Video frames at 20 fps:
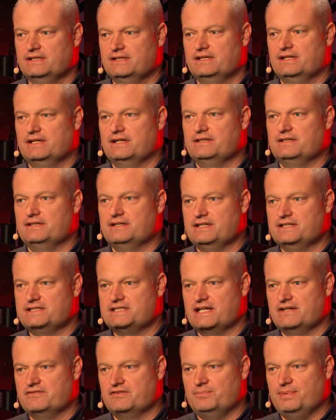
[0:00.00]
and you need
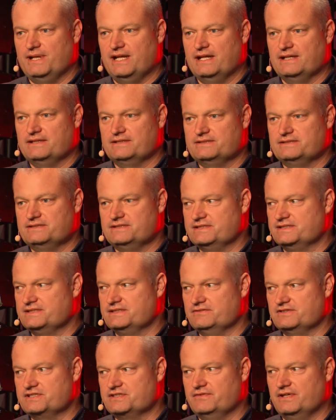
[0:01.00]
to have a plan to
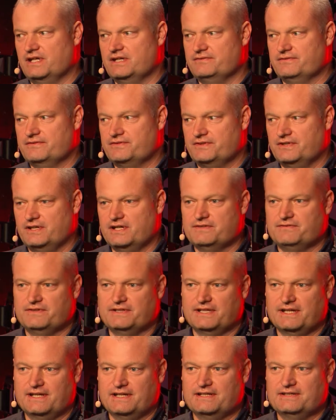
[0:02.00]
still survive and thrive
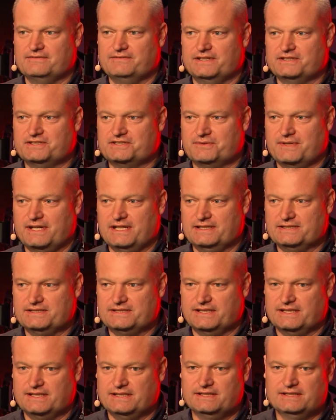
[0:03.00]
in that
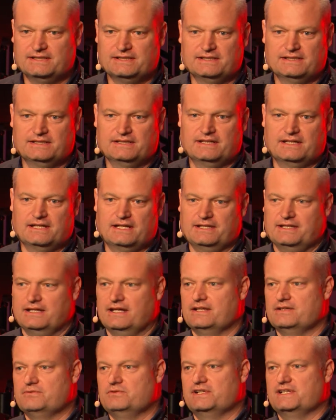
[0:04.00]
eventuality. And the
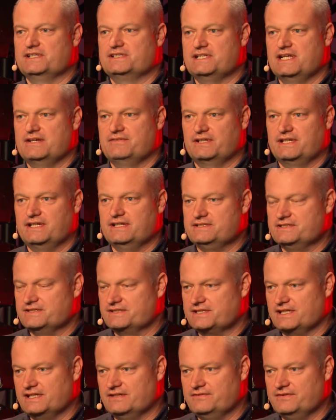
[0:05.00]
other one is, never kid
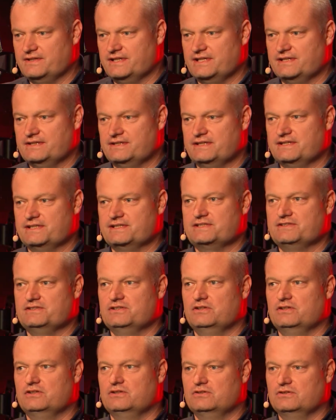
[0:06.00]
yourself that it's
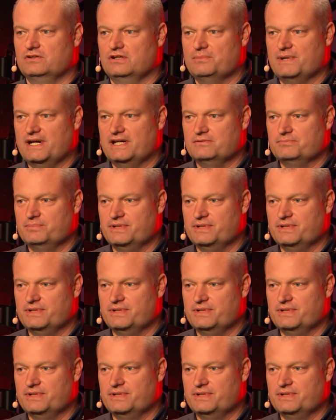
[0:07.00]
not all about